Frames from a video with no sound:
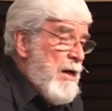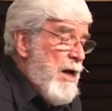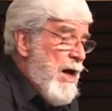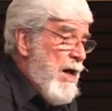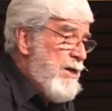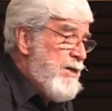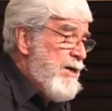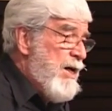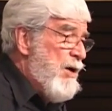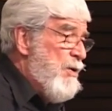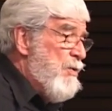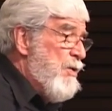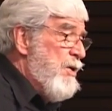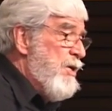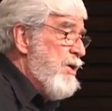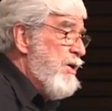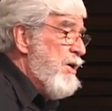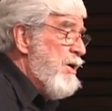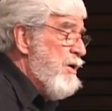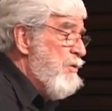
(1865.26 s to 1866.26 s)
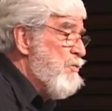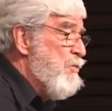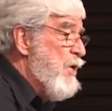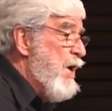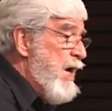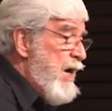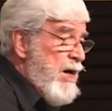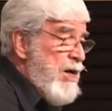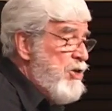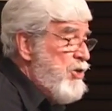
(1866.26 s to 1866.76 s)
dealt with
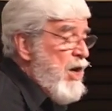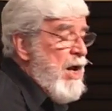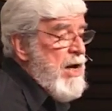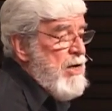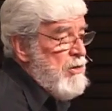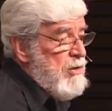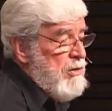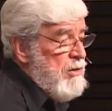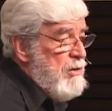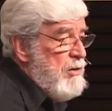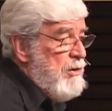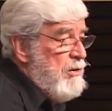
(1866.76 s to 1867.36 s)
rage, anger.